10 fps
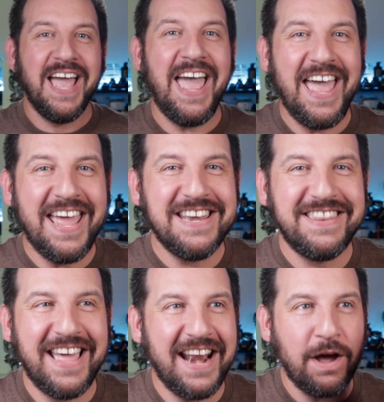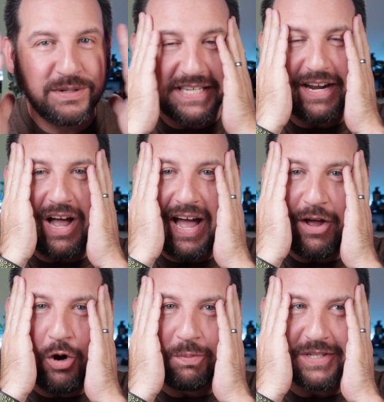And then I was like, I
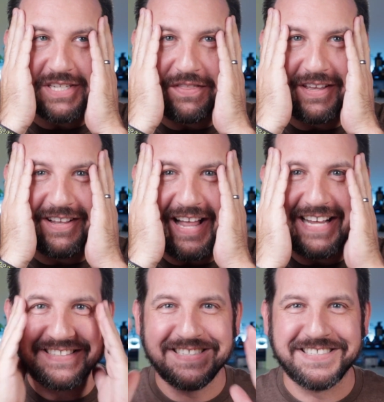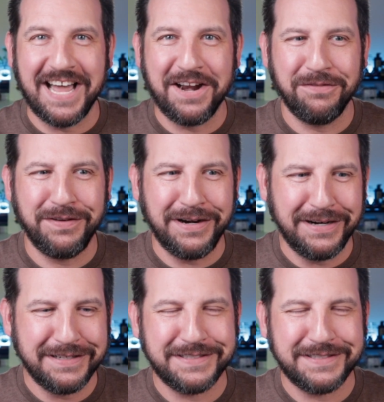hope there's nothing glass inside of here.